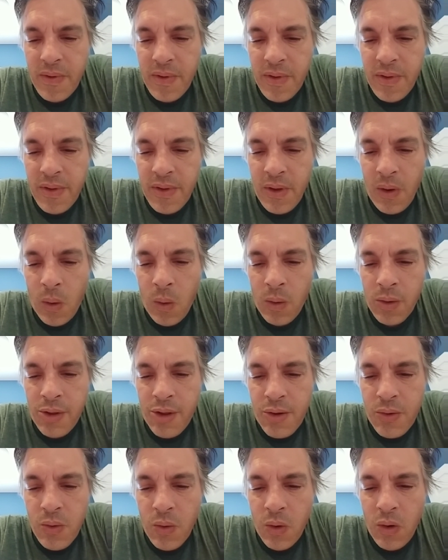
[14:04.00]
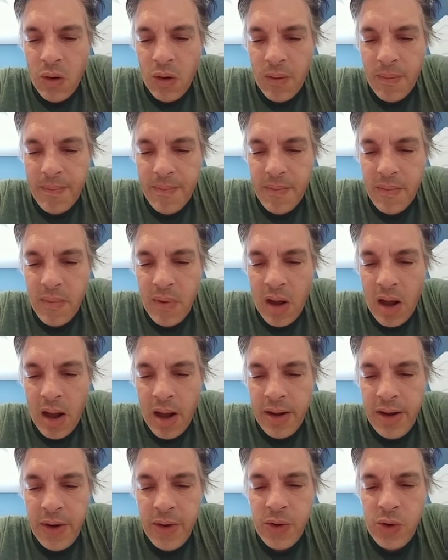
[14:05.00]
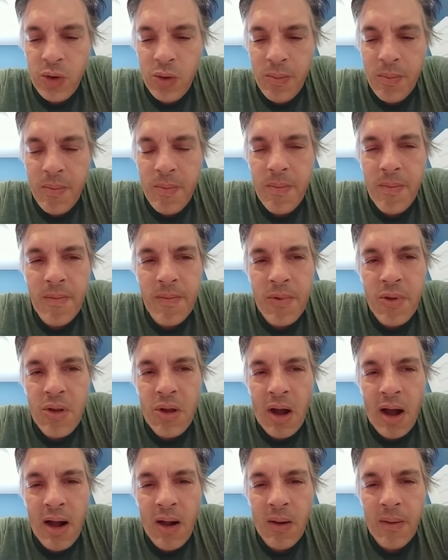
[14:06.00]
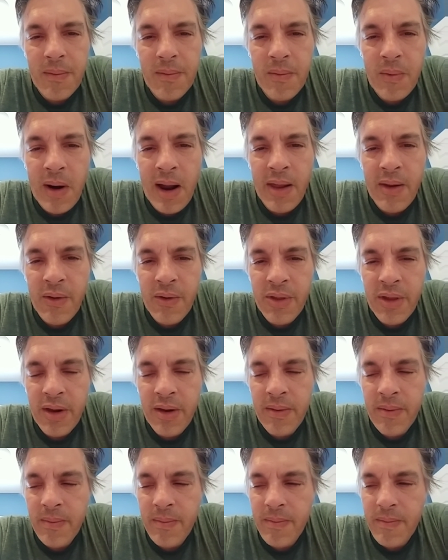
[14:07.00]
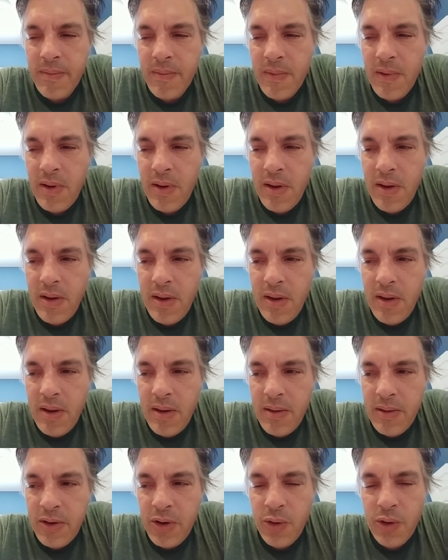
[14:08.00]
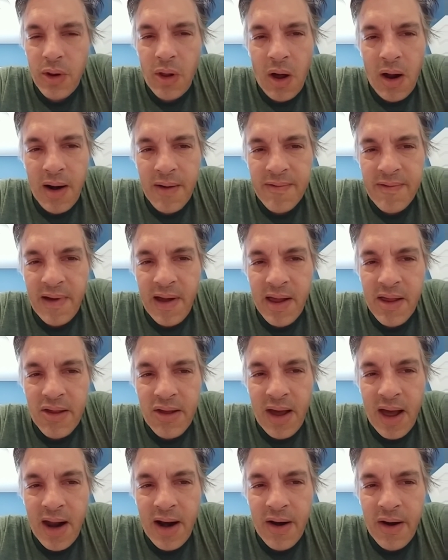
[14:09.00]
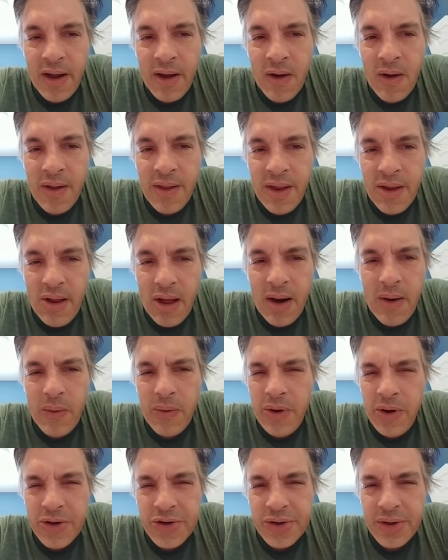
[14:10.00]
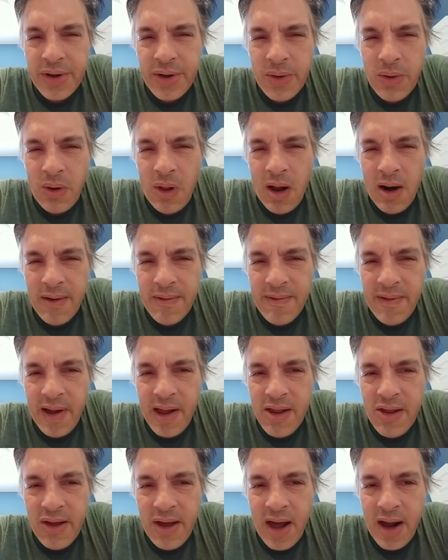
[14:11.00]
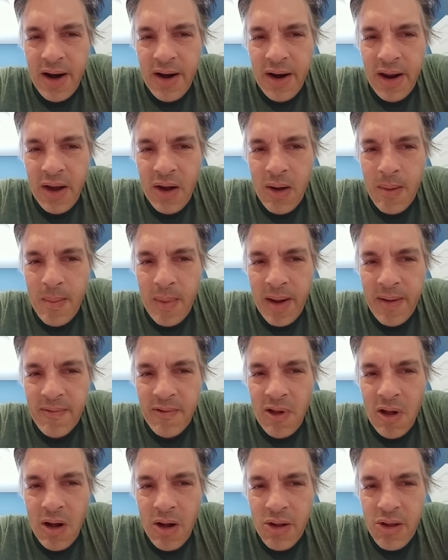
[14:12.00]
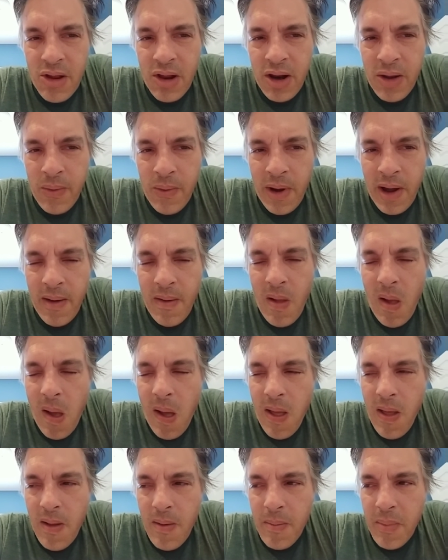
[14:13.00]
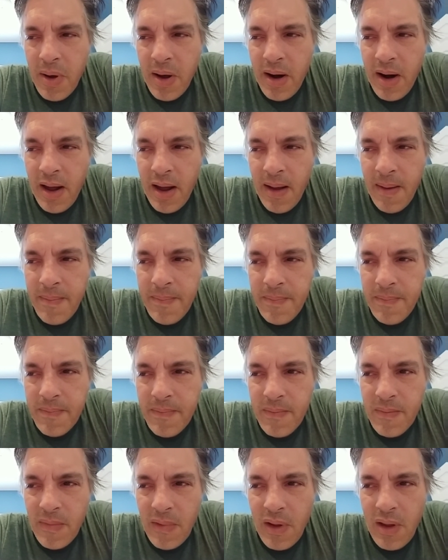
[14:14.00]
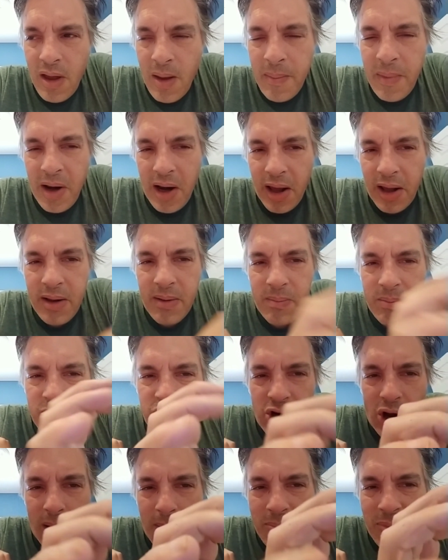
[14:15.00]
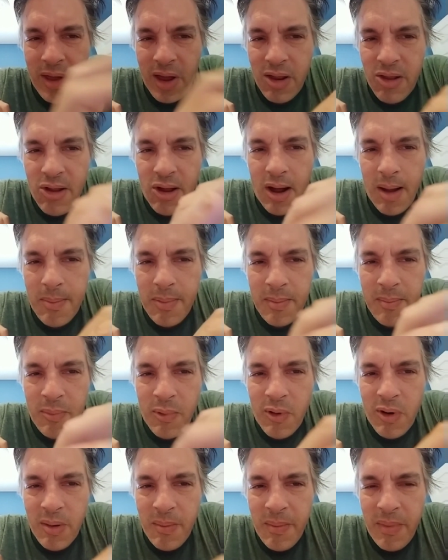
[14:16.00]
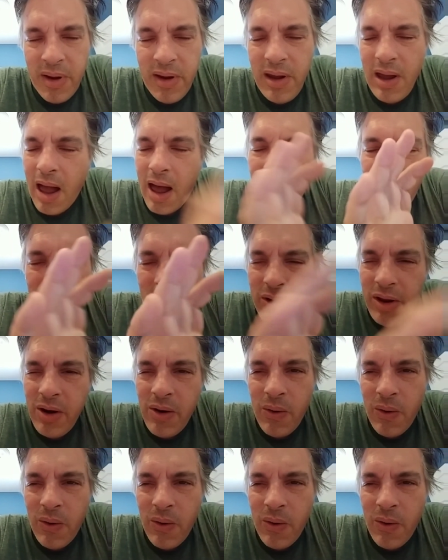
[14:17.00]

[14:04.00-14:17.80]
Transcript: the old school YouTube style rather than do a lot of fancy editing on this. I don't usually do a lot of fancy editing on my vlogs anyway. But... I mean, I chop things up and put them... you know what I mean. You